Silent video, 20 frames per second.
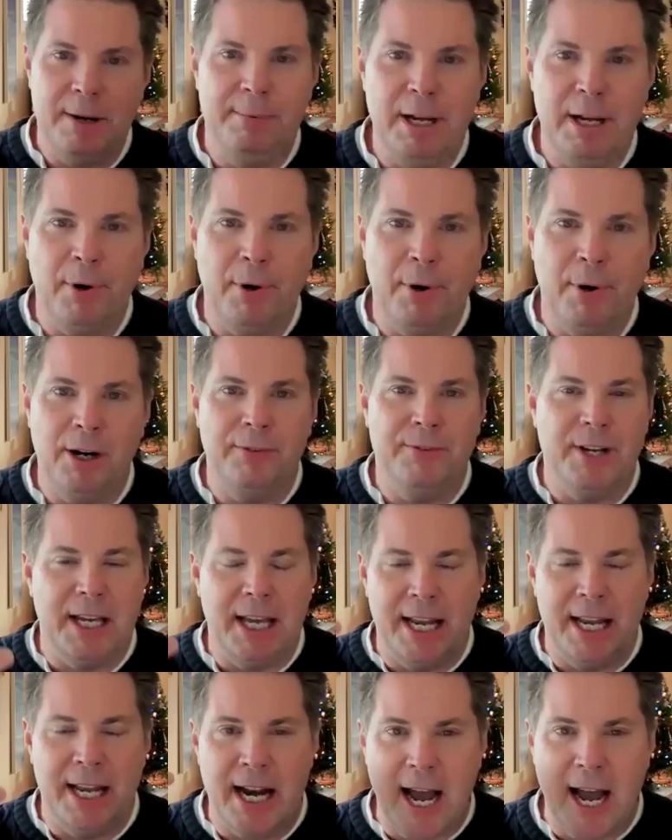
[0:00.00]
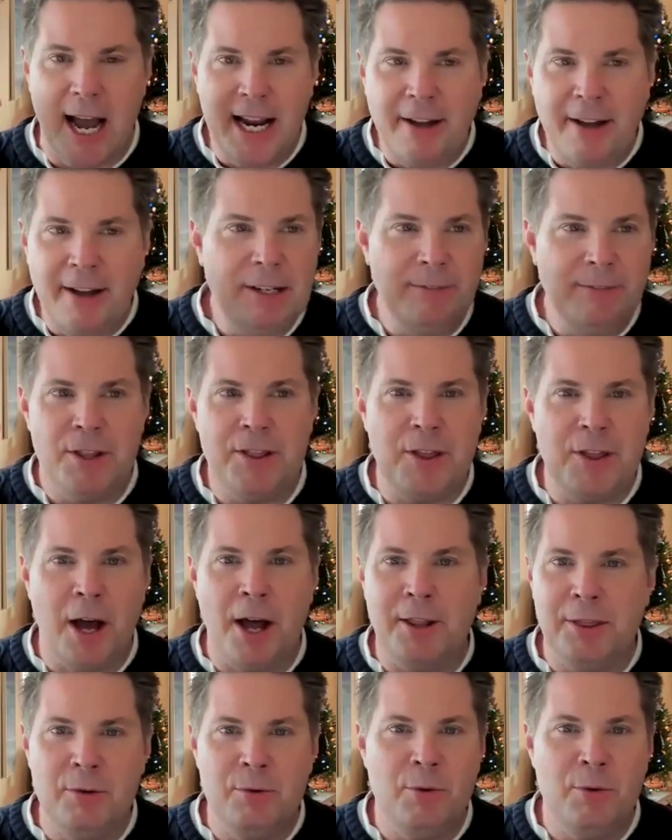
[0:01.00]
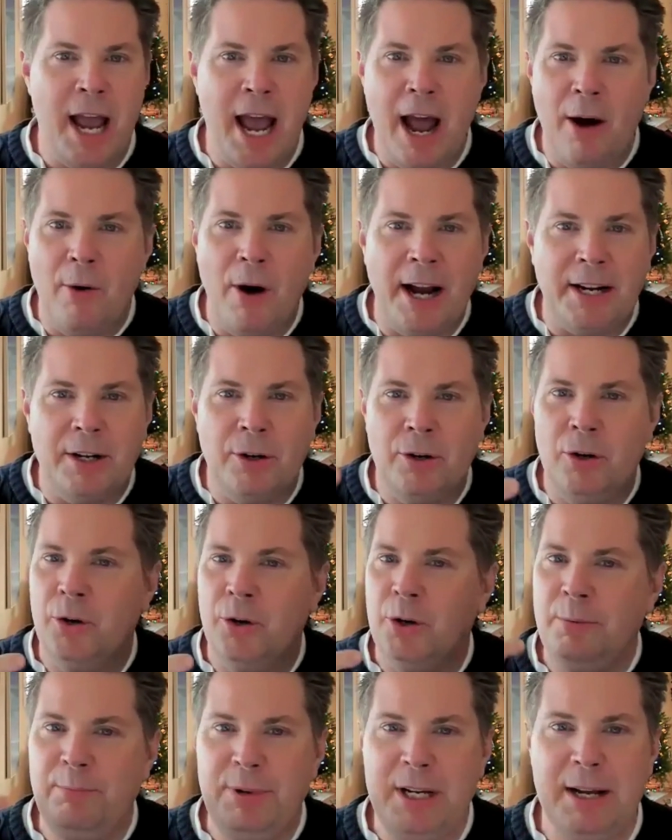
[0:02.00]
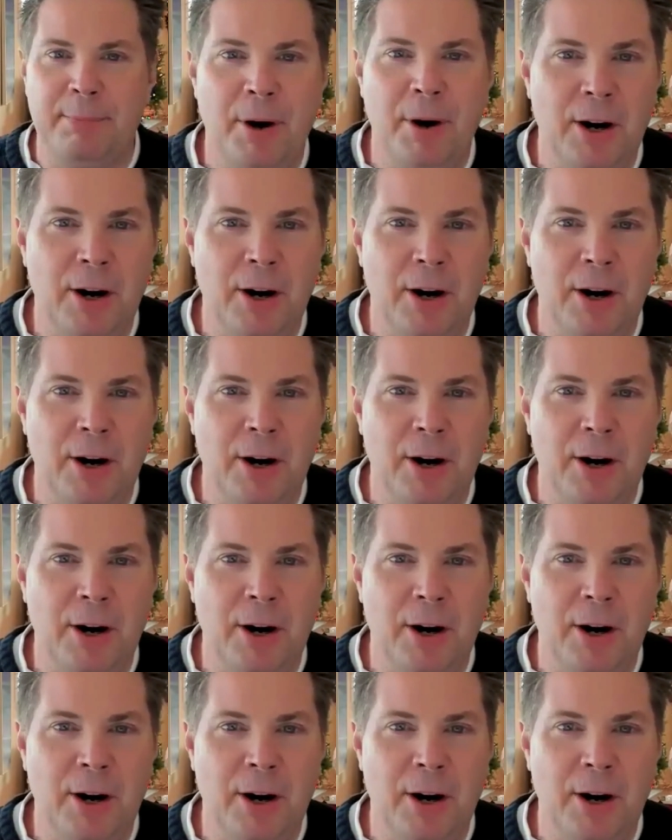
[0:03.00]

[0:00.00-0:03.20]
to be a part of it. And I haven't even thought through how I could be a